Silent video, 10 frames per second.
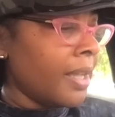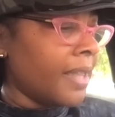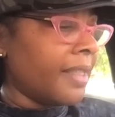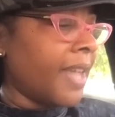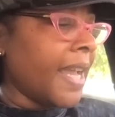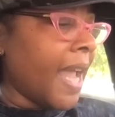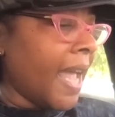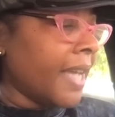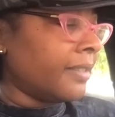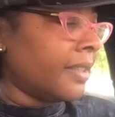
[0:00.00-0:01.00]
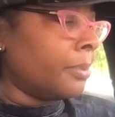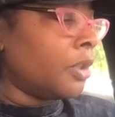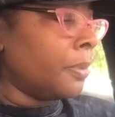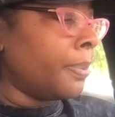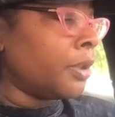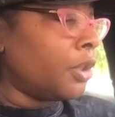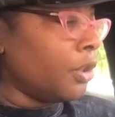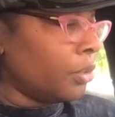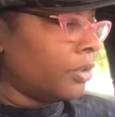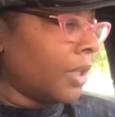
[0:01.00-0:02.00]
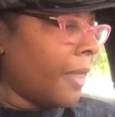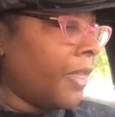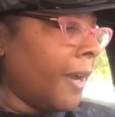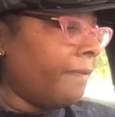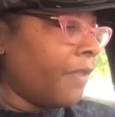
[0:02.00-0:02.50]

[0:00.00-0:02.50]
that they asked him to produce their